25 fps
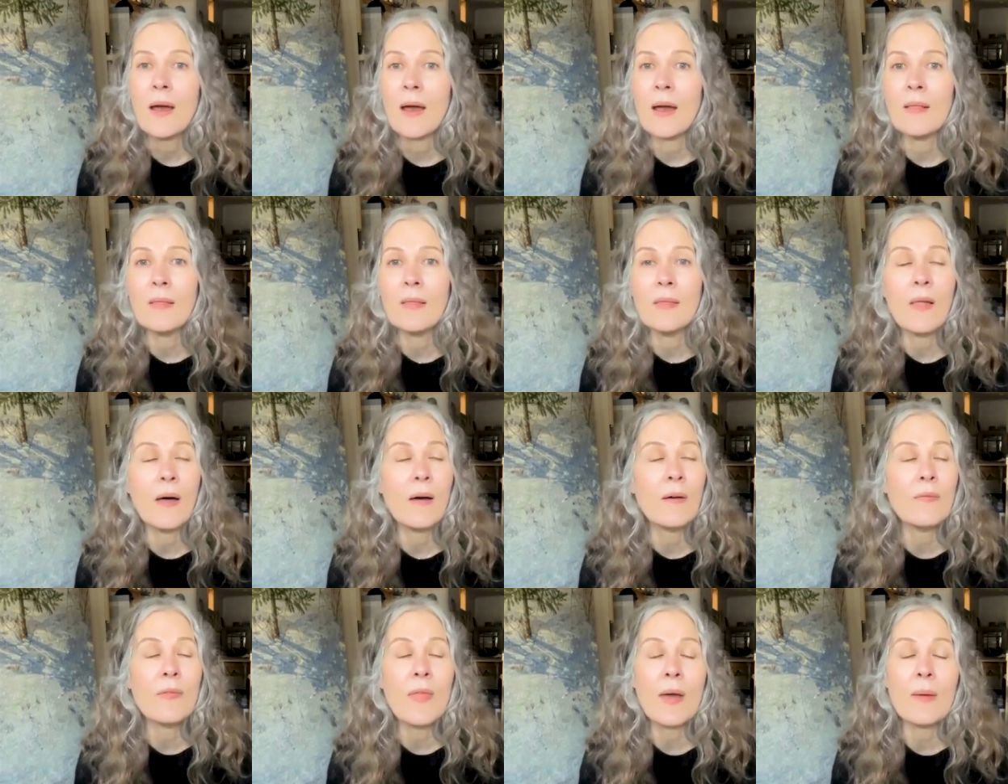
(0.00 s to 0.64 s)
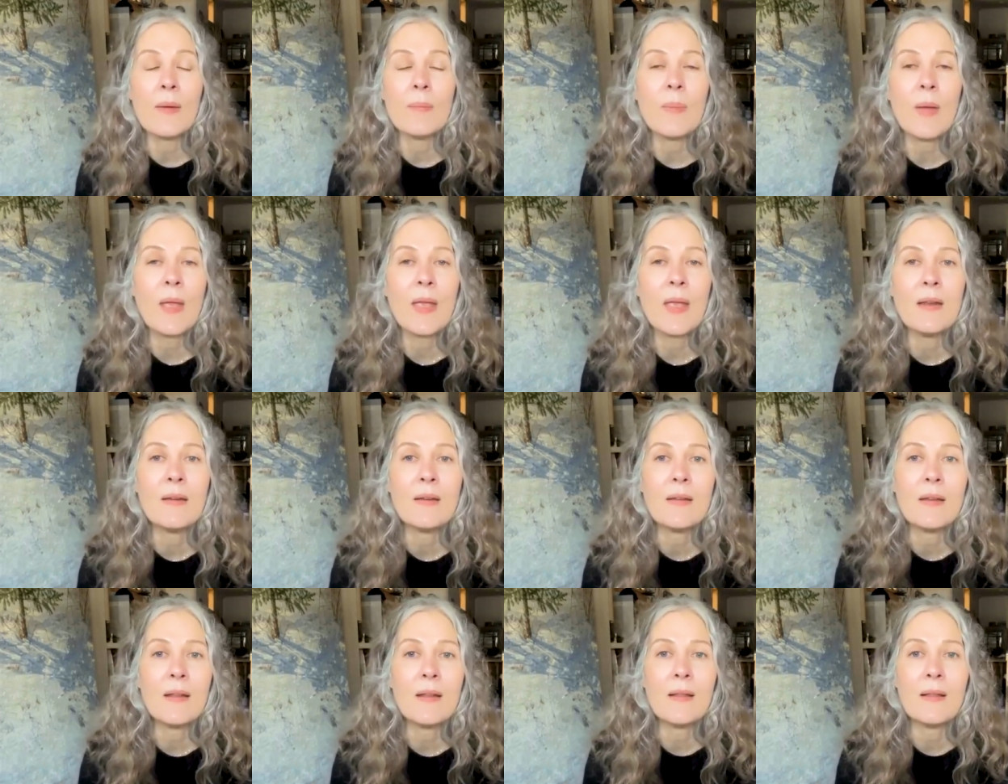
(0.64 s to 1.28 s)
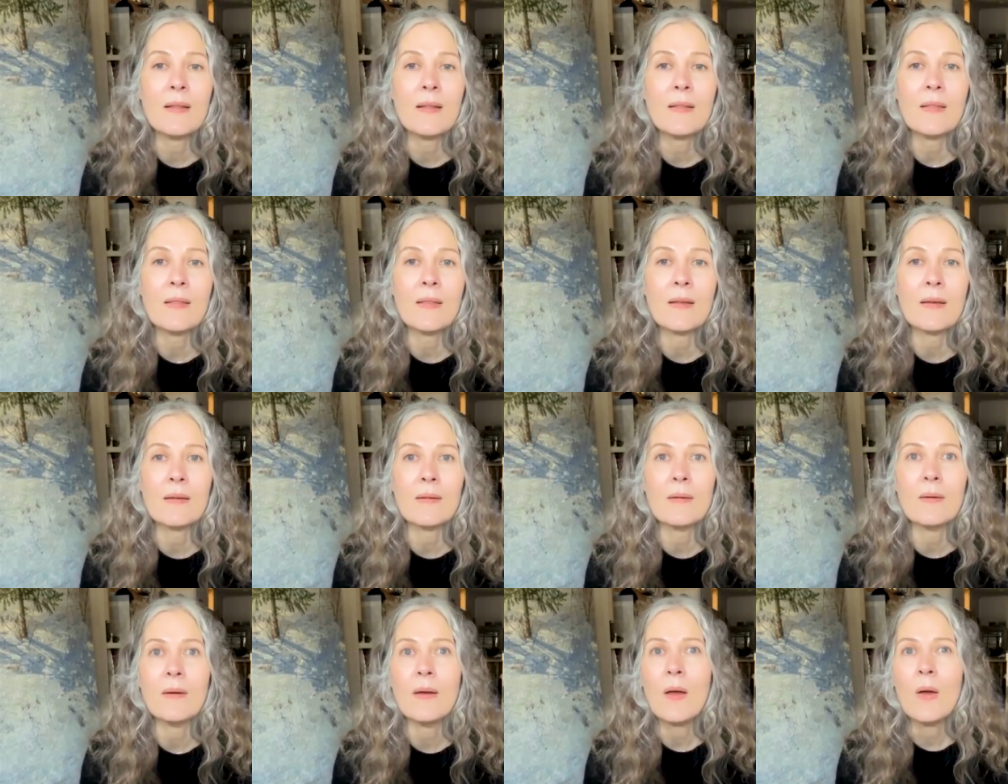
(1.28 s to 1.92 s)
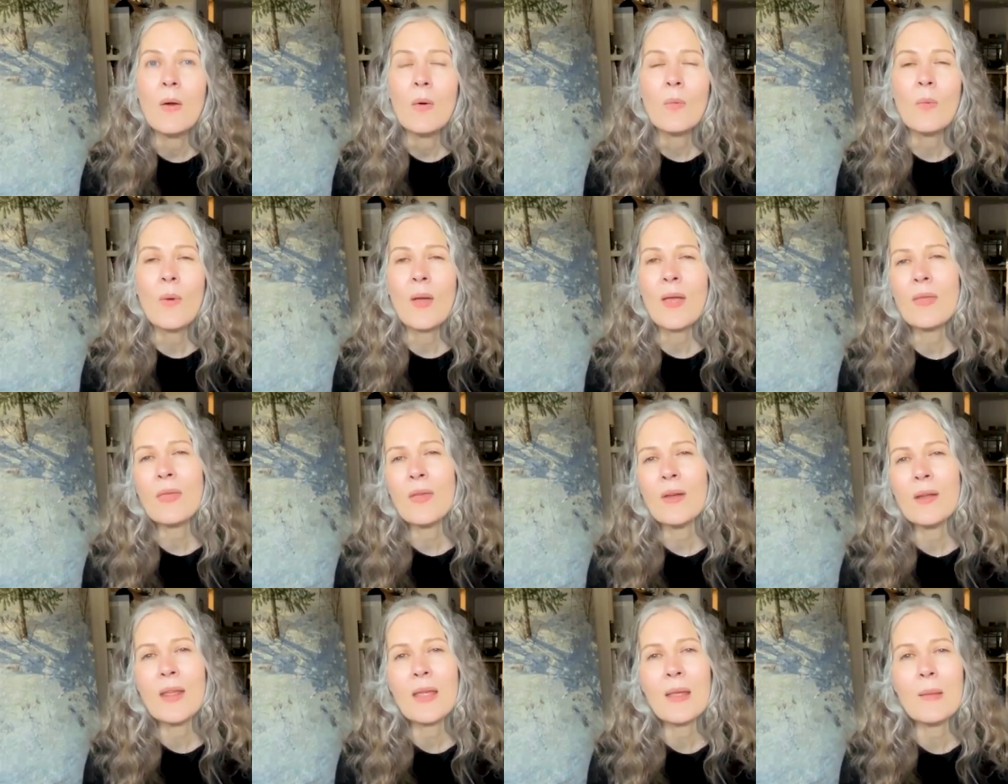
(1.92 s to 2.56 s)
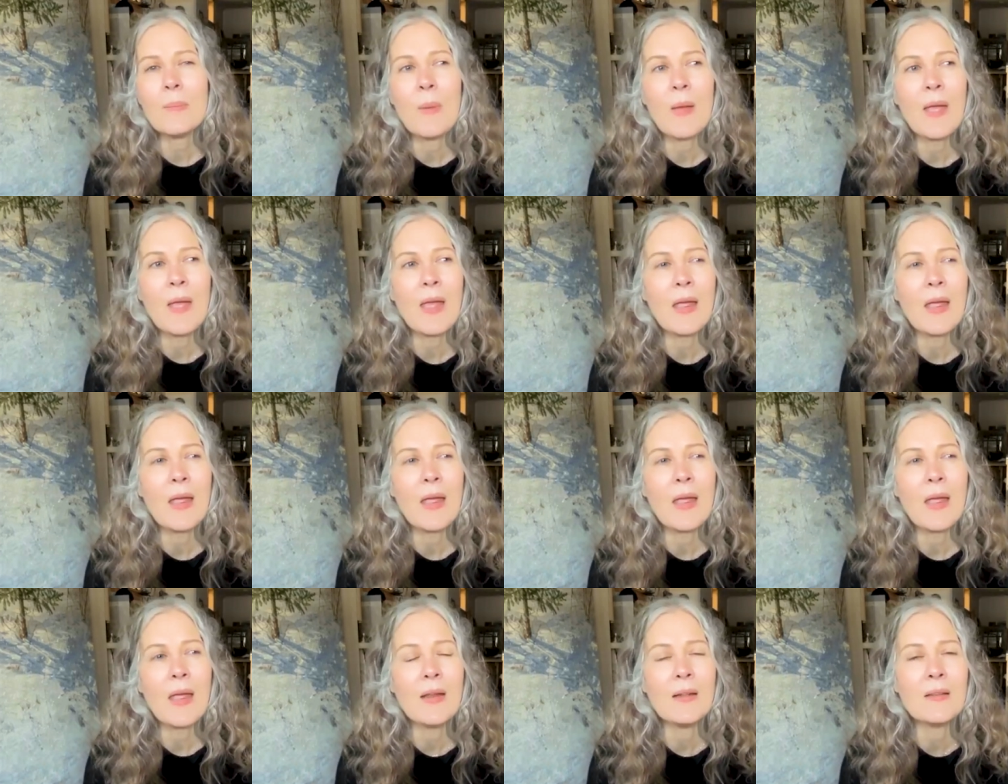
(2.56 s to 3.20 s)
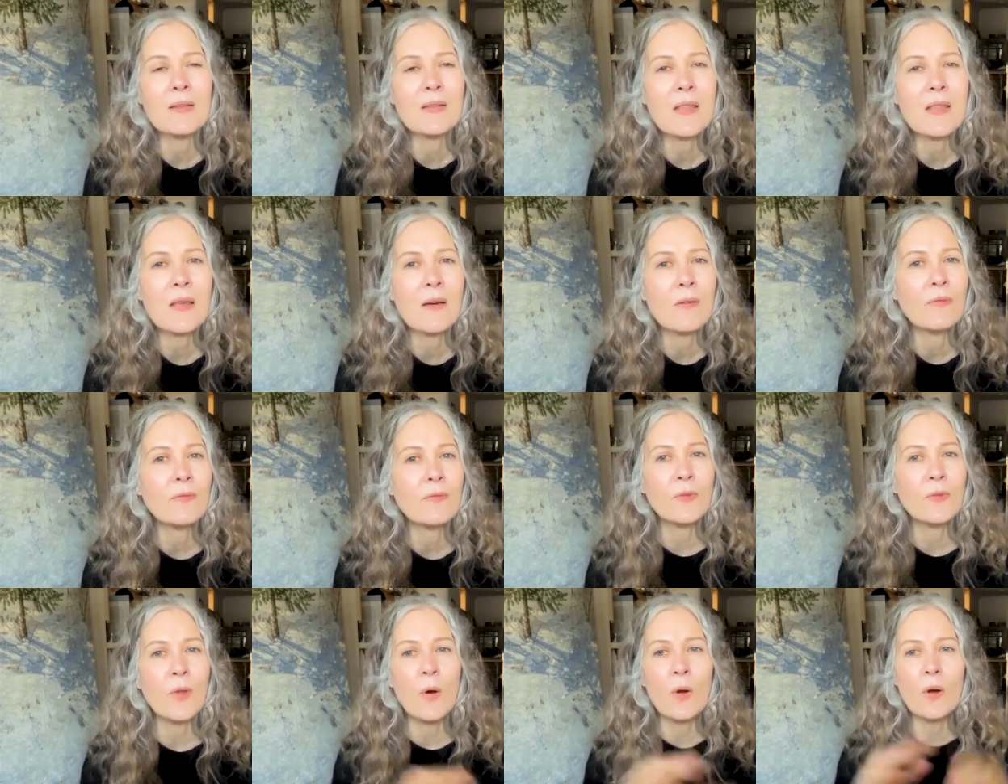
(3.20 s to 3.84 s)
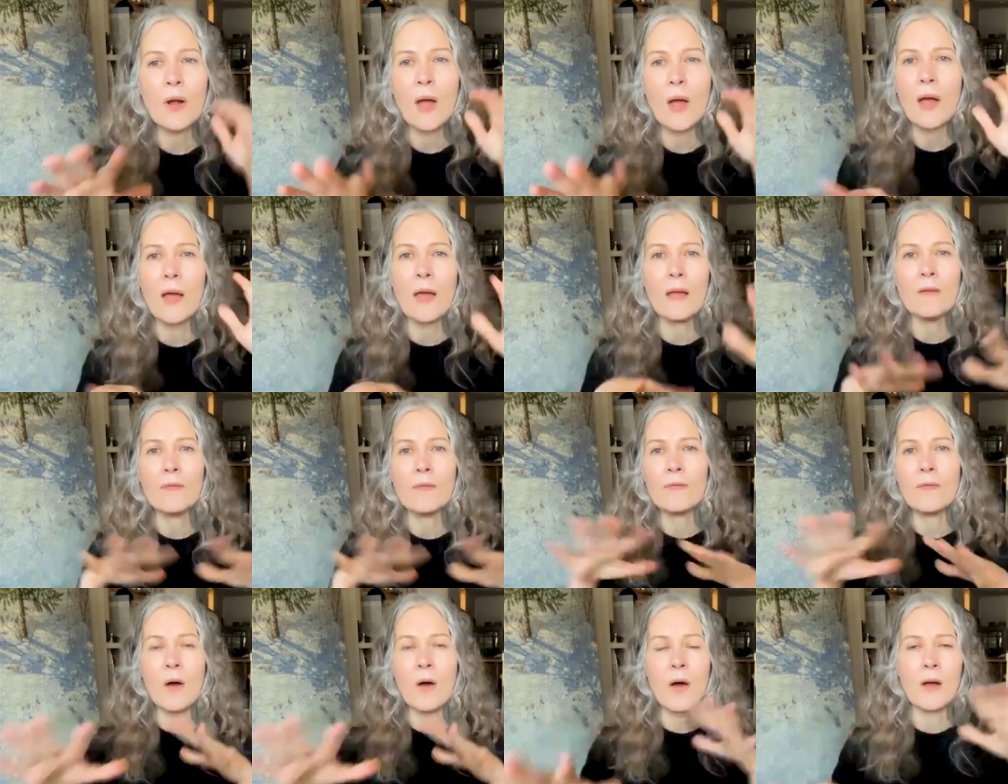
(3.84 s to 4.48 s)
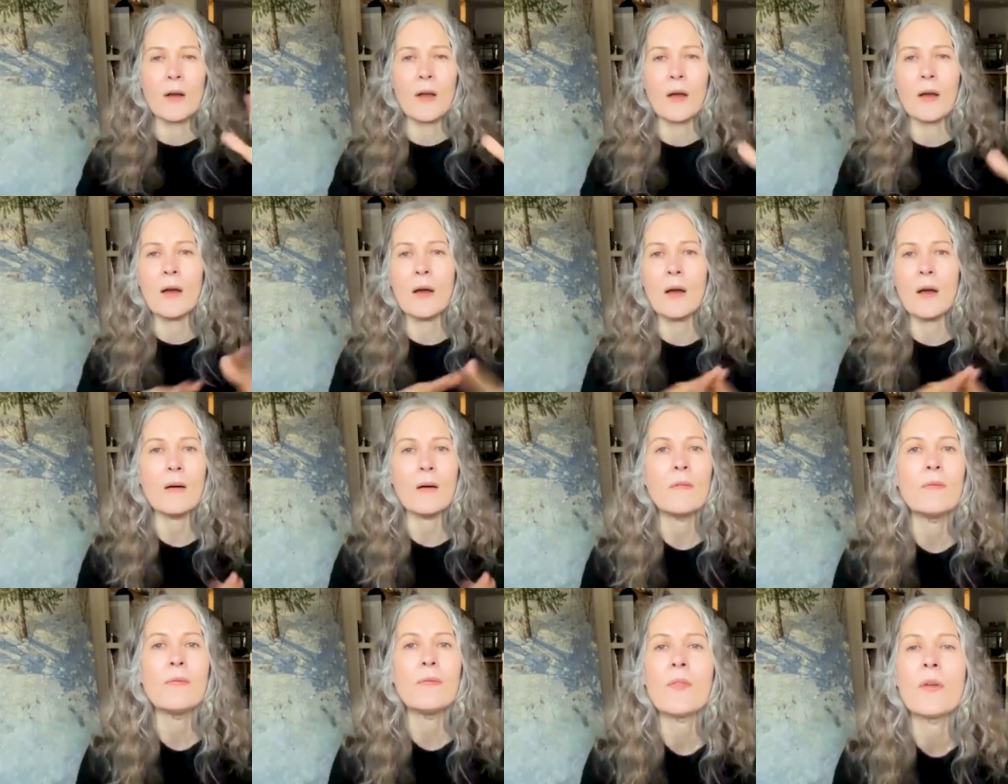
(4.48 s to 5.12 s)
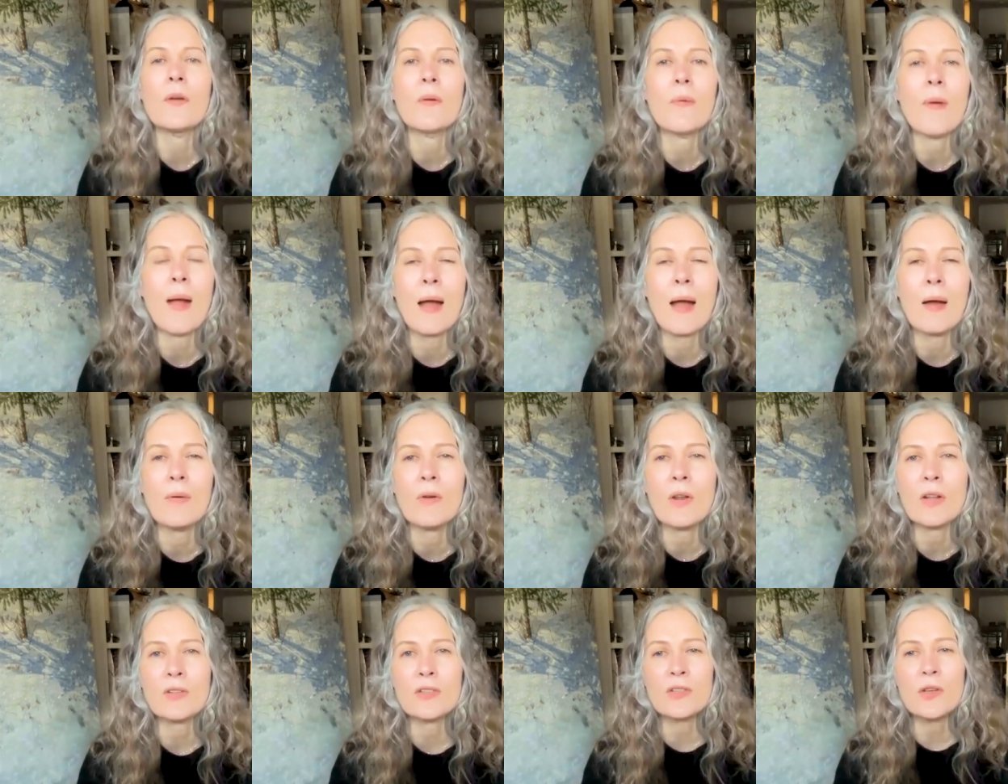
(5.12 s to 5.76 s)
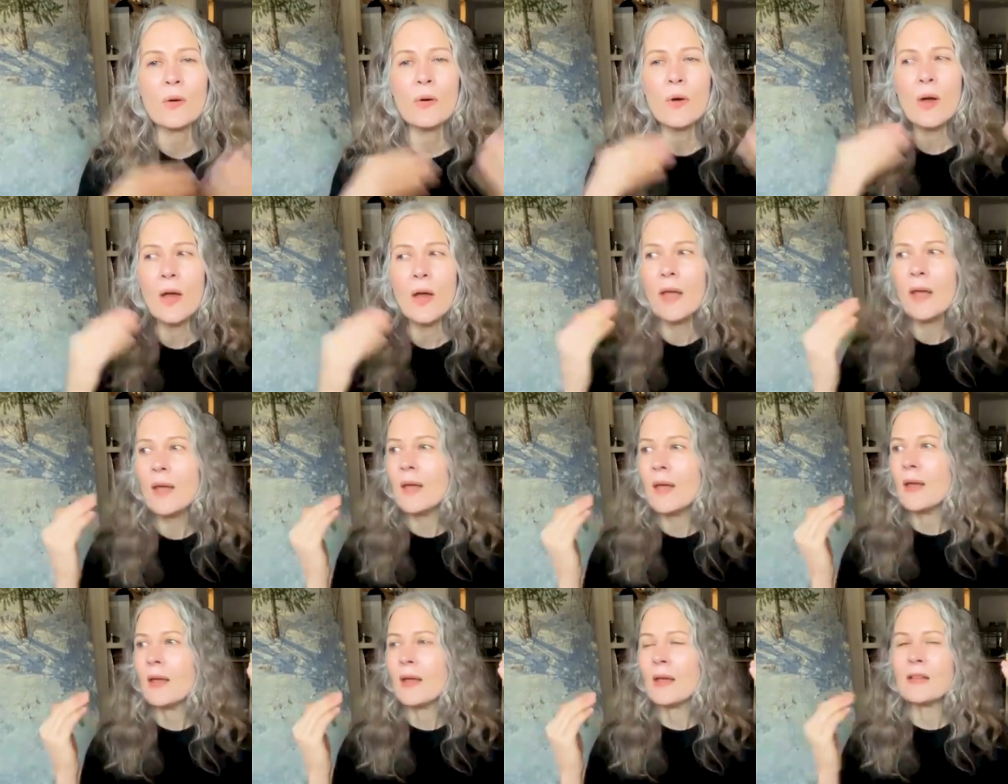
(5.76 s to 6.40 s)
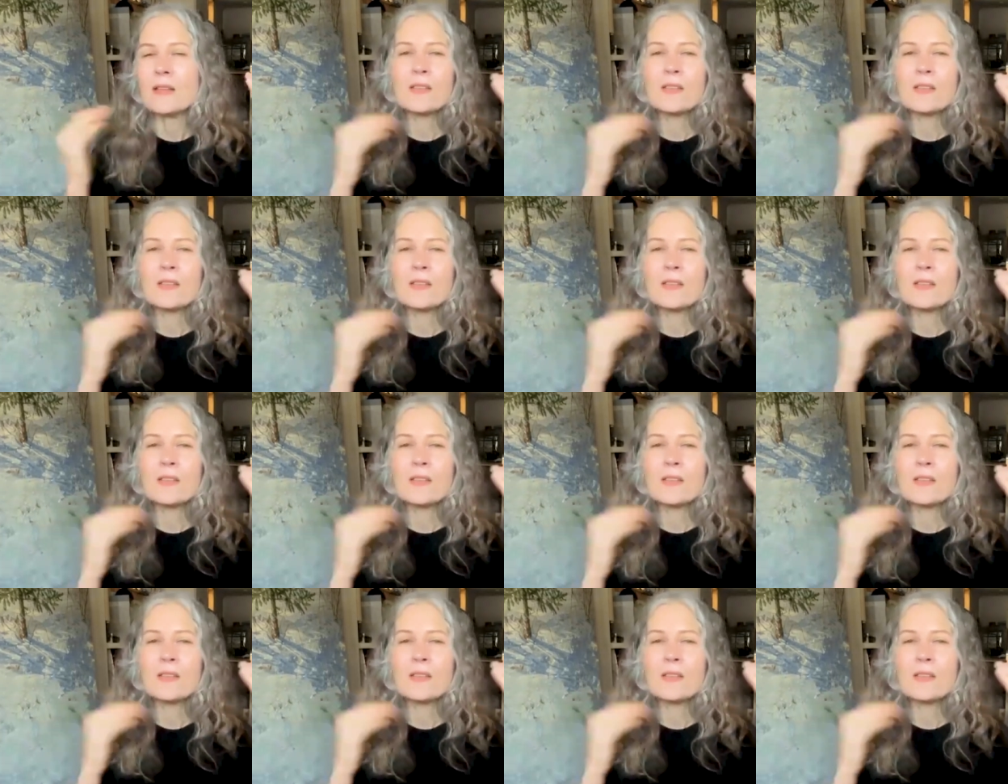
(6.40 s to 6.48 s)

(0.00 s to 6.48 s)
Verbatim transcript: I love that painting. The way that he paints the flora and fauna of the ground, it's so